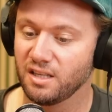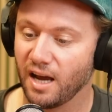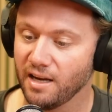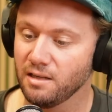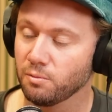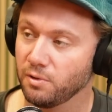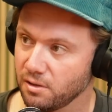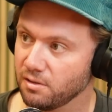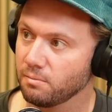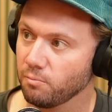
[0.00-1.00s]
date, which
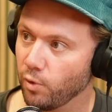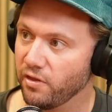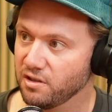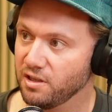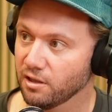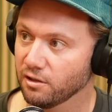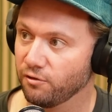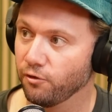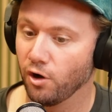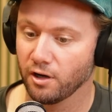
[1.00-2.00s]
is when the deal is
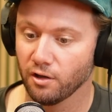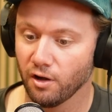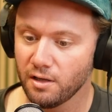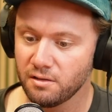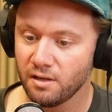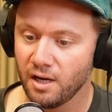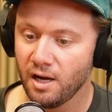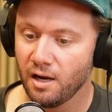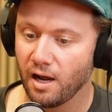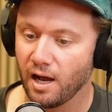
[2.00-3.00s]
finalised,
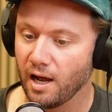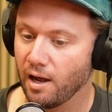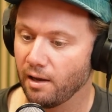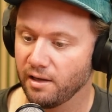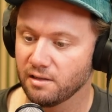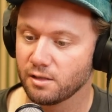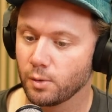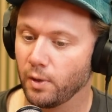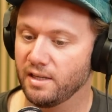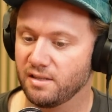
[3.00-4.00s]
is
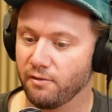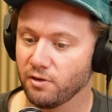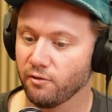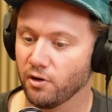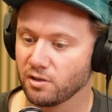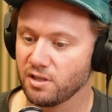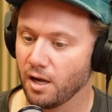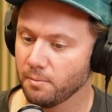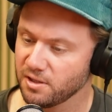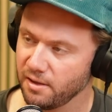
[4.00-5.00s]
27th of
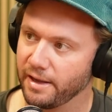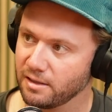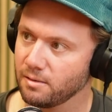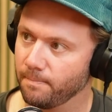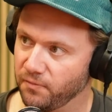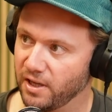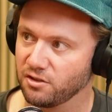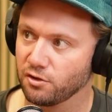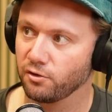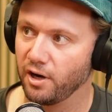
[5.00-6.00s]
October. So that's
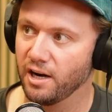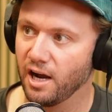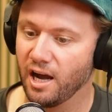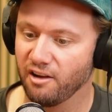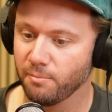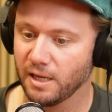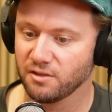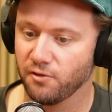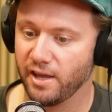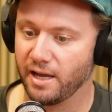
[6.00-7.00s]
3.5 months
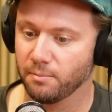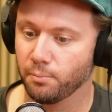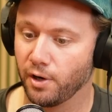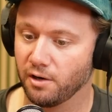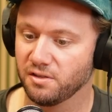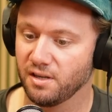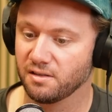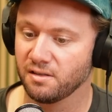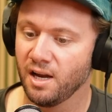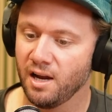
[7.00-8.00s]
for that
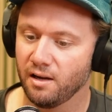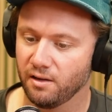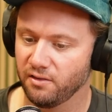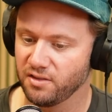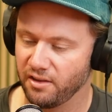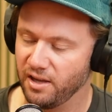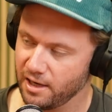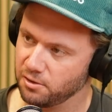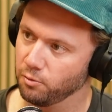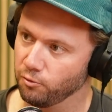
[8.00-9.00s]
process. So the
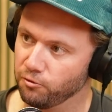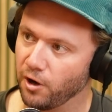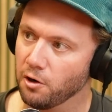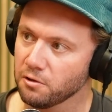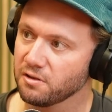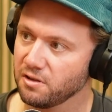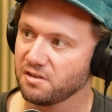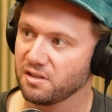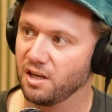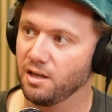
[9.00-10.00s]
actual vote, the
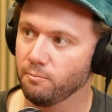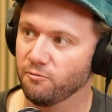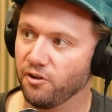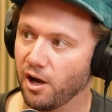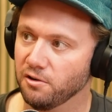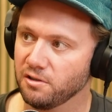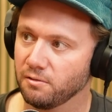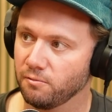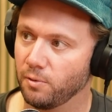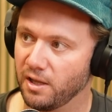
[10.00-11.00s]
scheme vote,
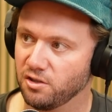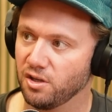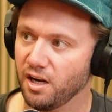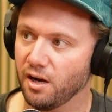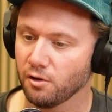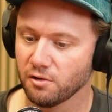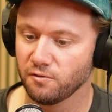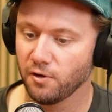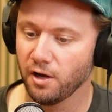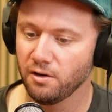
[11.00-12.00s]
where the shareholders
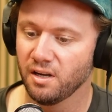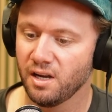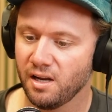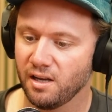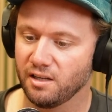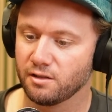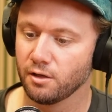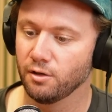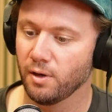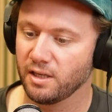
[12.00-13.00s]
vote, is
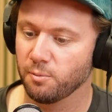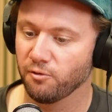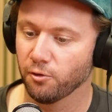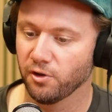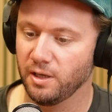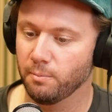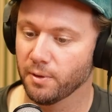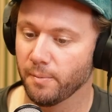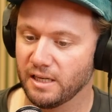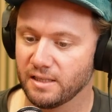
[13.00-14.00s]
2 weeks before the
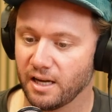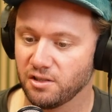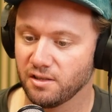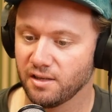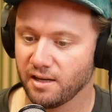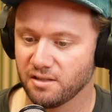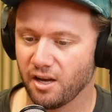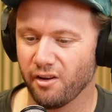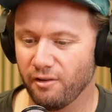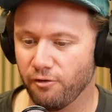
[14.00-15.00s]
implementation date.
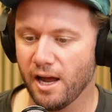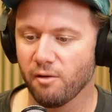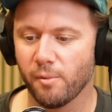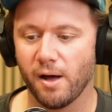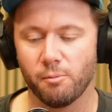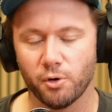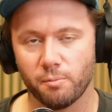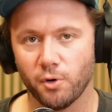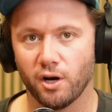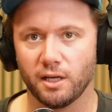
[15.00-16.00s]
So if Albemarle put a
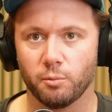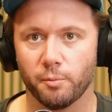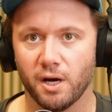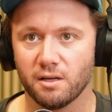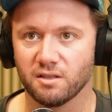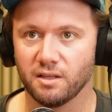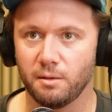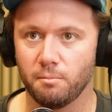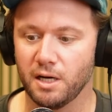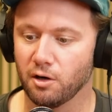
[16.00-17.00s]
binding proposal
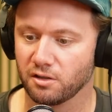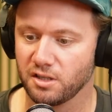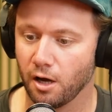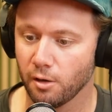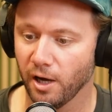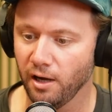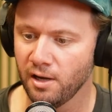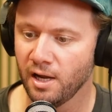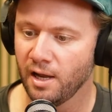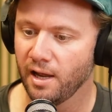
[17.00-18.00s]
in mid-October
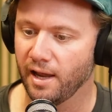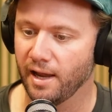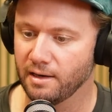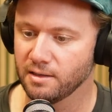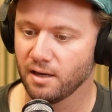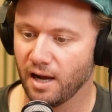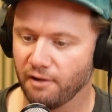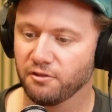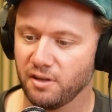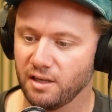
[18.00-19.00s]
and
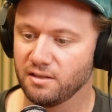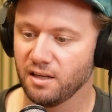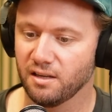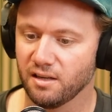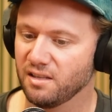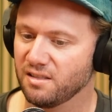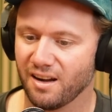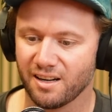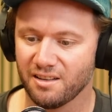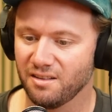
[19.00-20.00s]
after their DD is
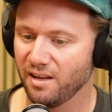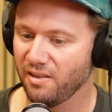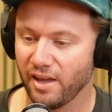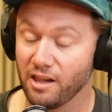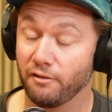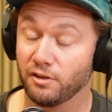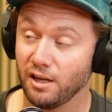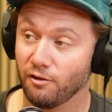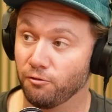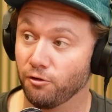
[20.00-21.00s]
done, and they'll have to
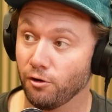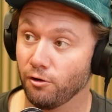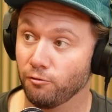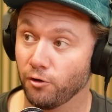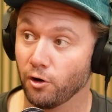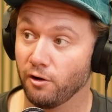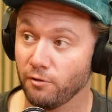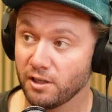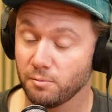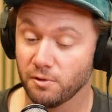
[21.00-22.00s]
get Foreign
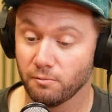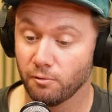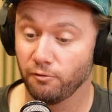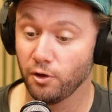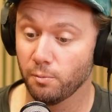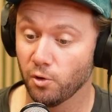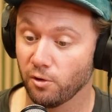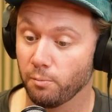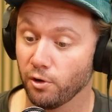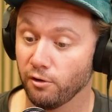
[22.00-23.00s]
Investment Review Board
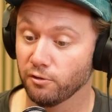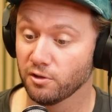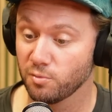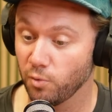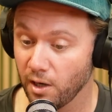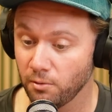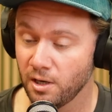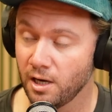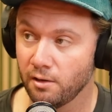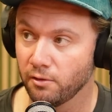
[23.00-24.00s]
approval as well.
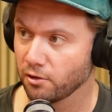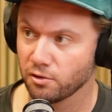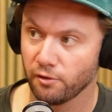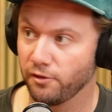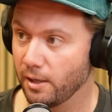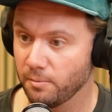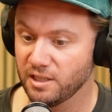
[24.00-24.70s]
Not sure if that'd be